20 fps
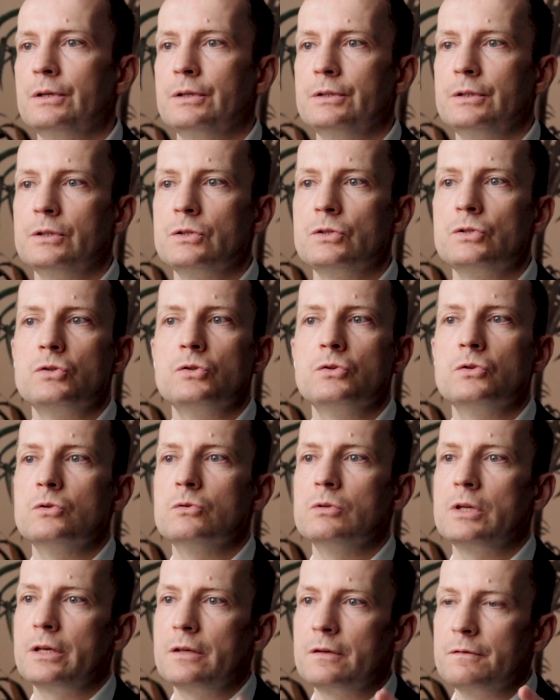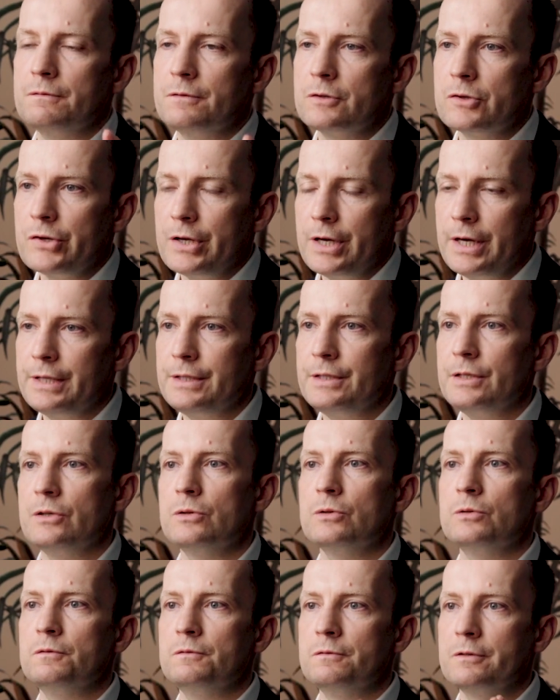that is, like very
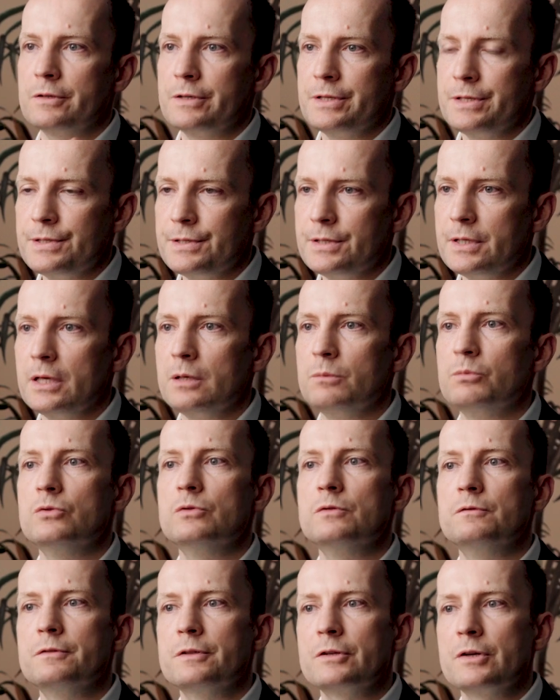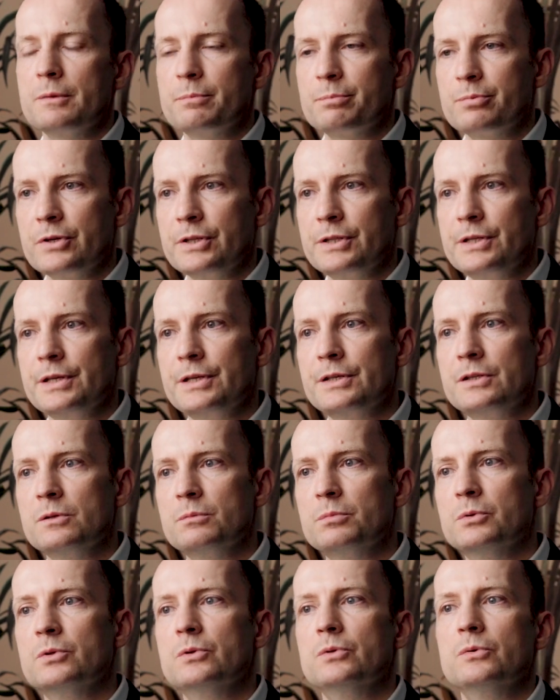ethical, very stable, very
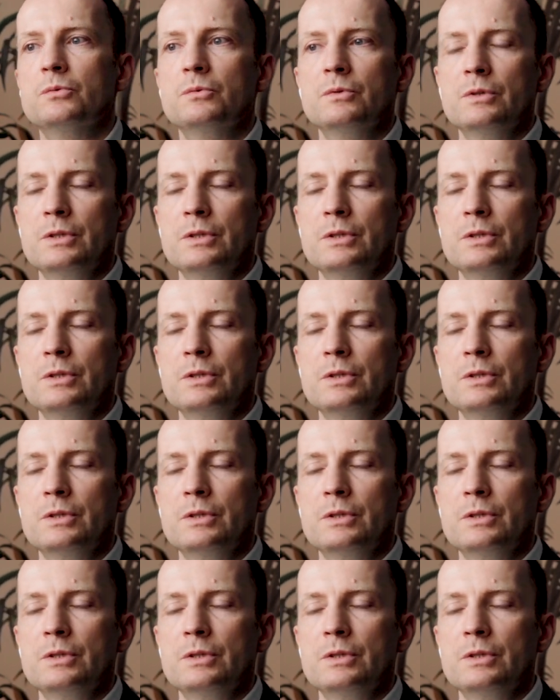predictable.